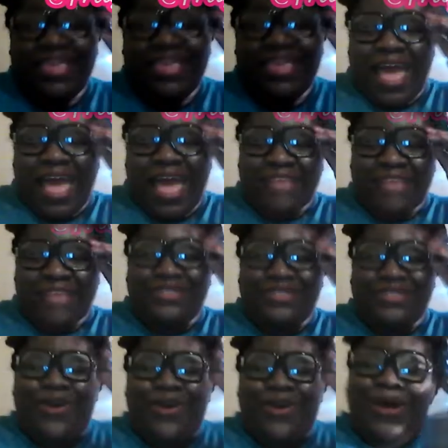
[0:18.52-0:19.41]
Yes,
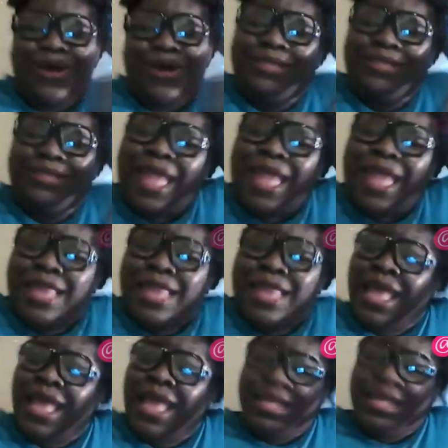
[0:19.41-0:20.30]
Dawns and
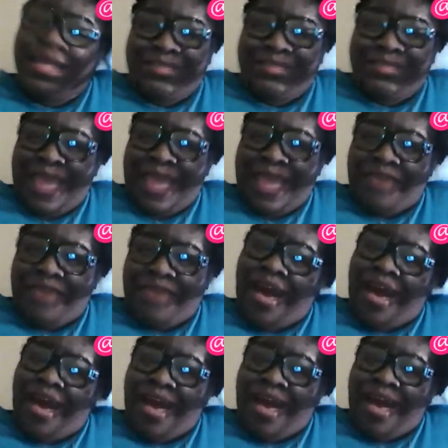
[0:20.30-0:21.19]

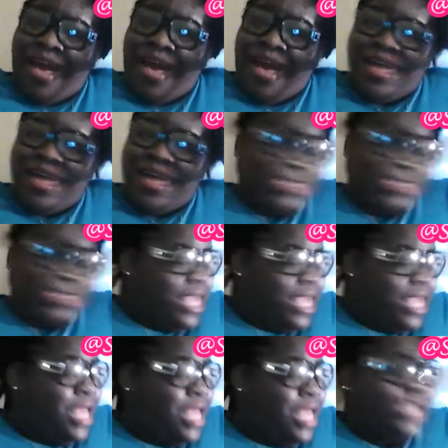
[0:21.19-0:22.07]
Divas,
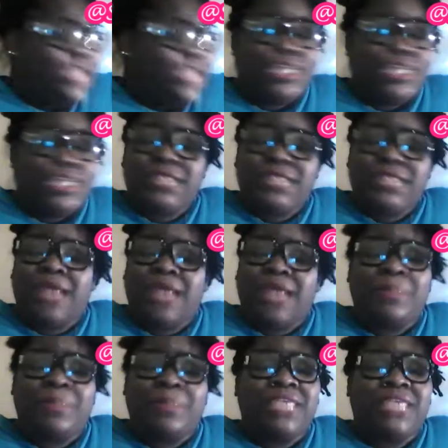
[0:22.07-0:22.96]
just
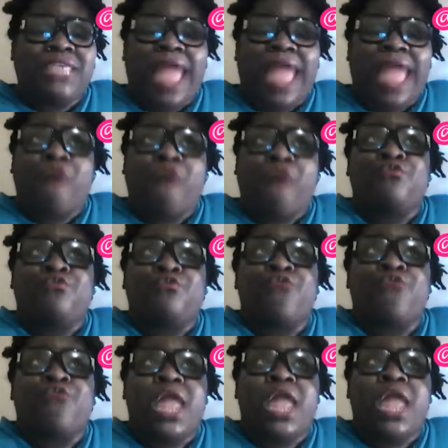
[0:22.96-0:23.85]
coming to y'all
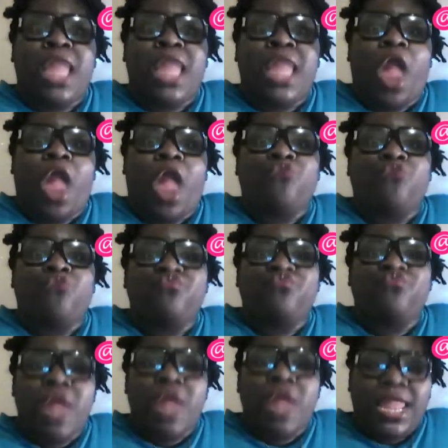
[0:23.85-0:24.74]
really,
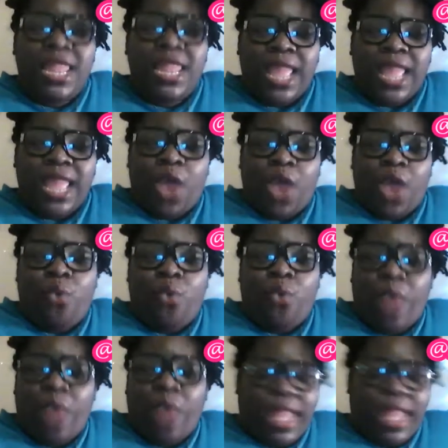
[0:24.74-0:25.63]
really
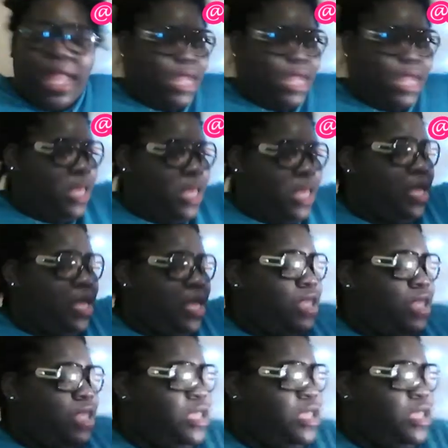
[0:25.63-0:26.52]
quick,
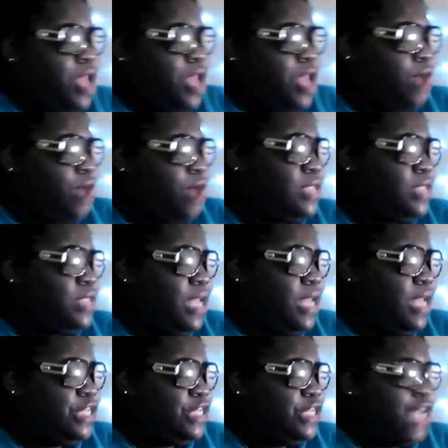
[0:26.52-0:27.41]
you know, to let
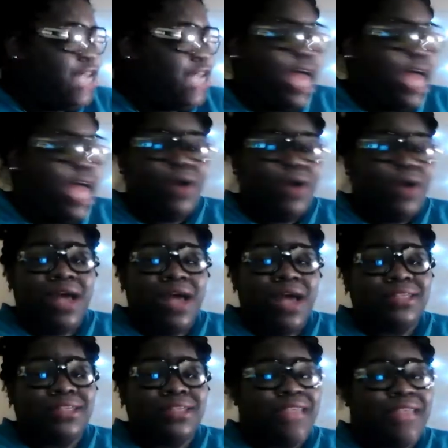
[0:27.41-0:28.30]
you know,
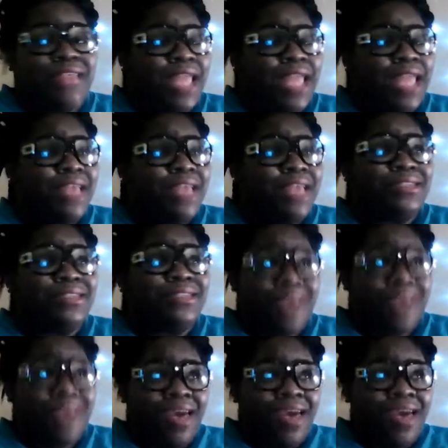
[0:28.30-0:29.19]
today is still
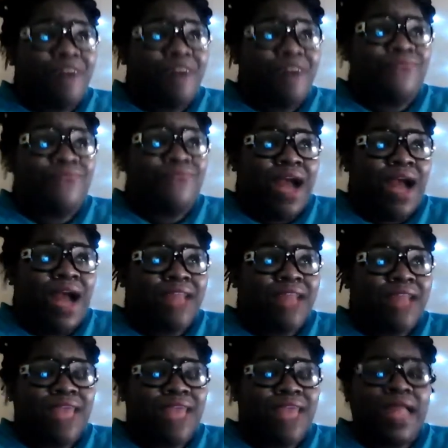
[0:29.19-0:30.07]

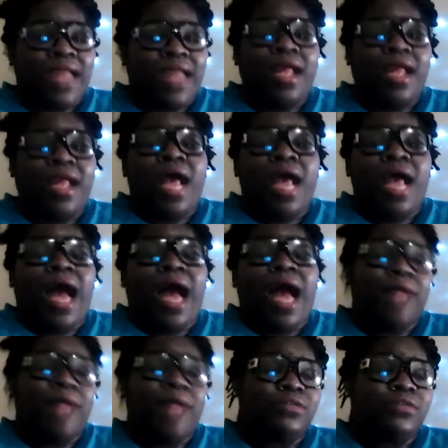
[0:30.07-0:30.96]
Friday.
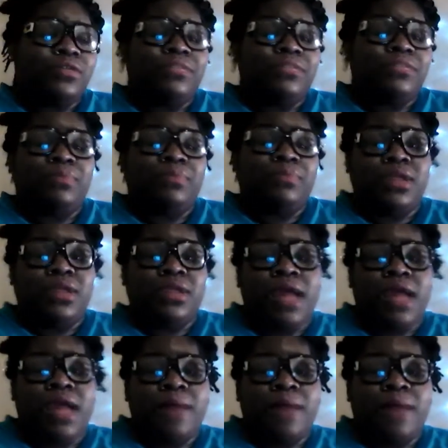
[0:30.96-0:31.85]
I'm going to be putting
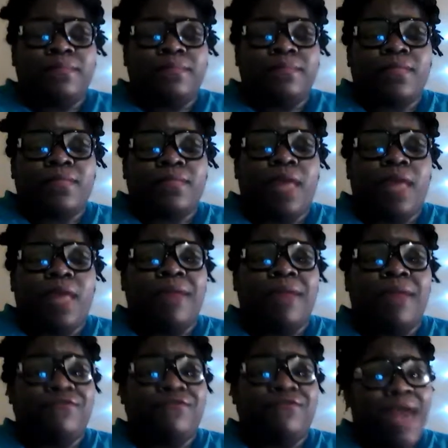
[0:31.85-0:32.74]
up my
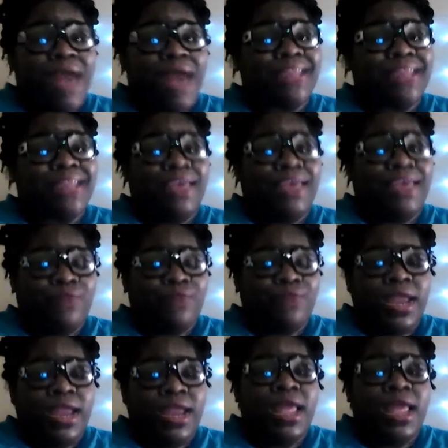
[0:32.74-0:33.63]
Friday
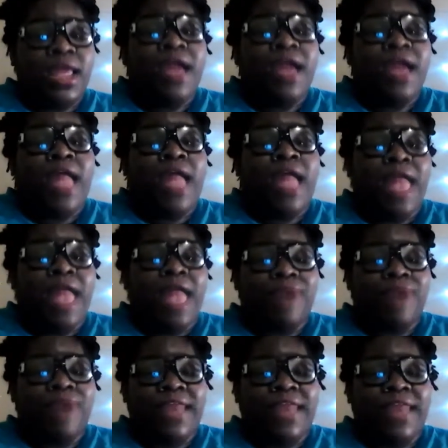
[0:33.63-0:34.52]
rant. And
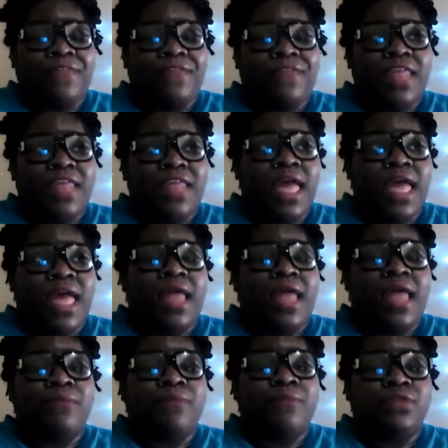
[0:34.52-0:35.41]
right after that,
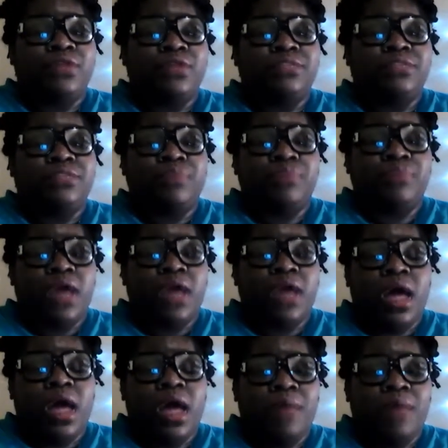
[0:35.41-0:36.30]
I'm going to put
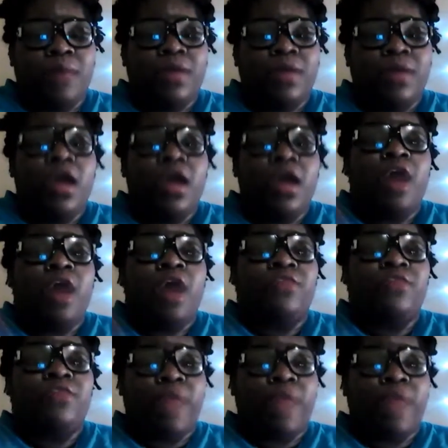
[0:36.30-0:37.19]
up
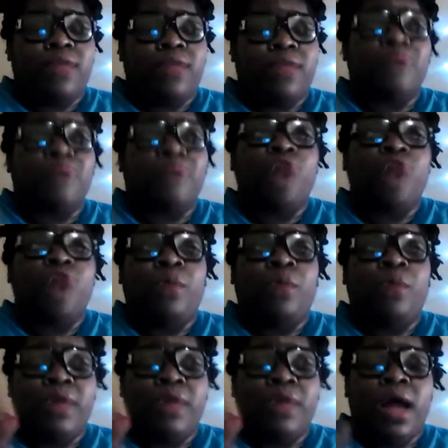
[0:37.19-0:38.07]
what
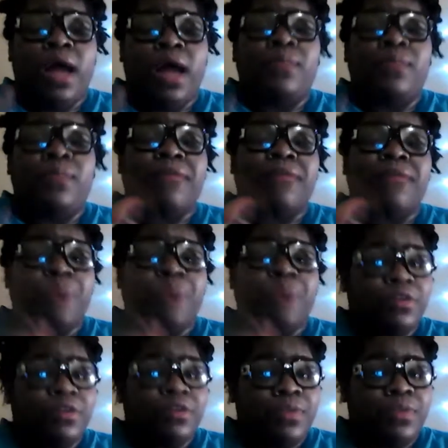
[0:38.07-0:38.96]
I was
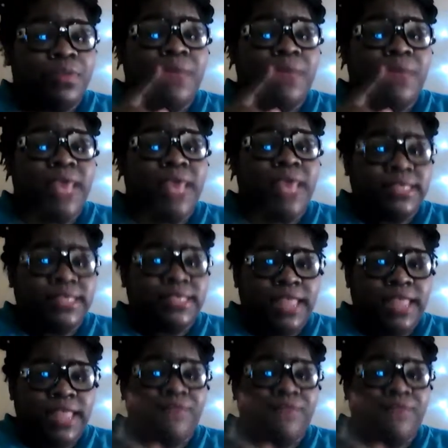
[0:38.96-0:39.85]
supposed to put up
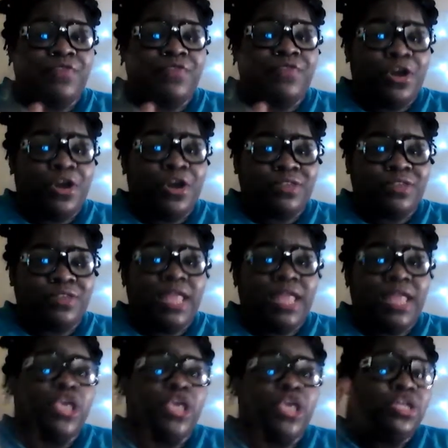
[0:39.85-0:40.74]
yesterday for Thursday.
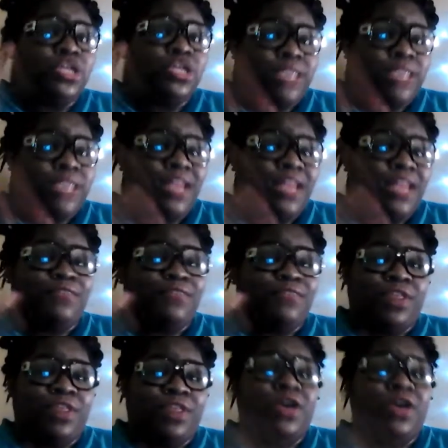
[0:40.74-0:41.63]
You'll see it in the
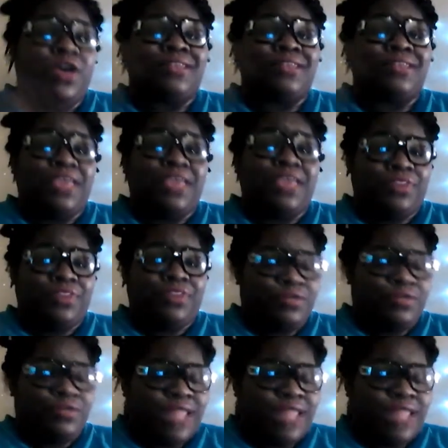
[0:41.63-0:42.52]
video. I say
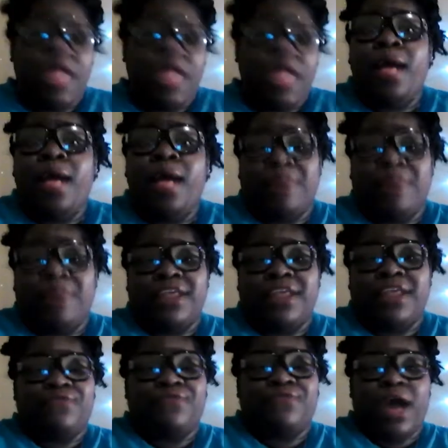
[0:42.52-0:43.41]
Thursday, but it's
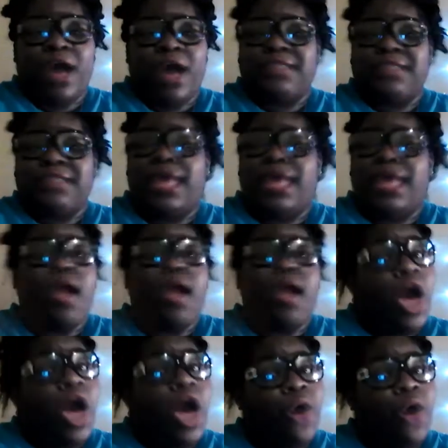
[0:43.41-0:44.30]
Friday.
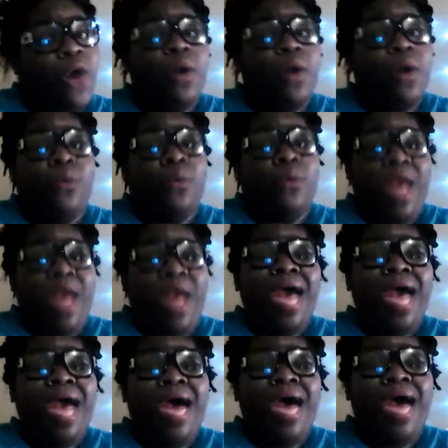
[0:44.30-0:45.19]
Oh,
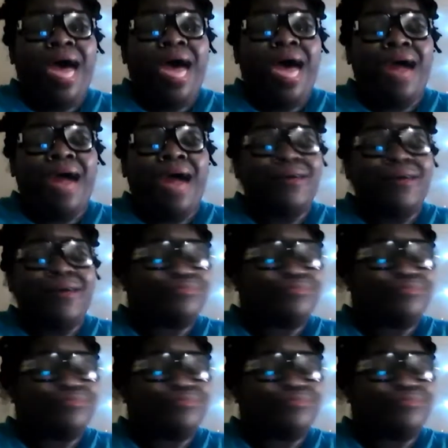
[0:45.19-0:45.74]
well.